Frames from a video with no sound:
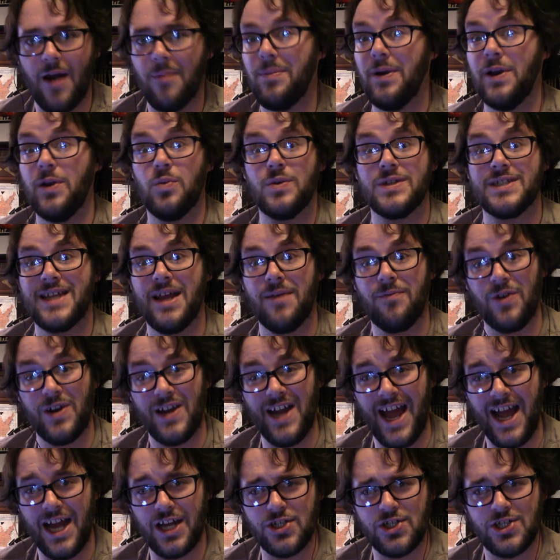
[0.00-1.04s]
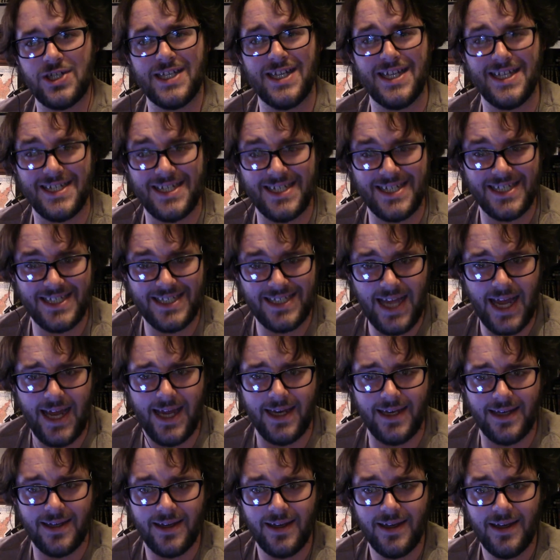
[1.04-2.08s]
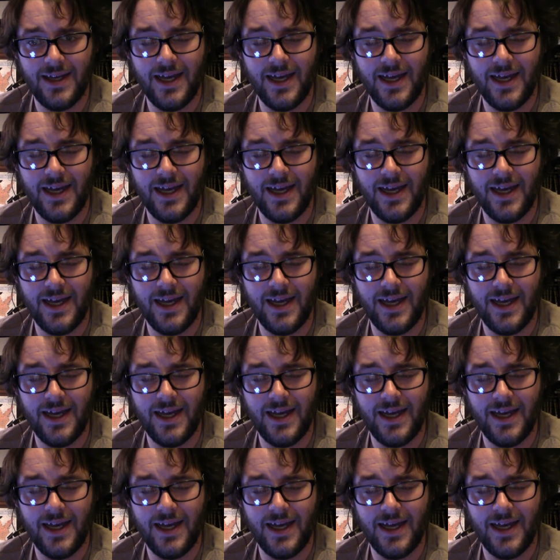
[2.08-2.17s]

but it was never actually a state.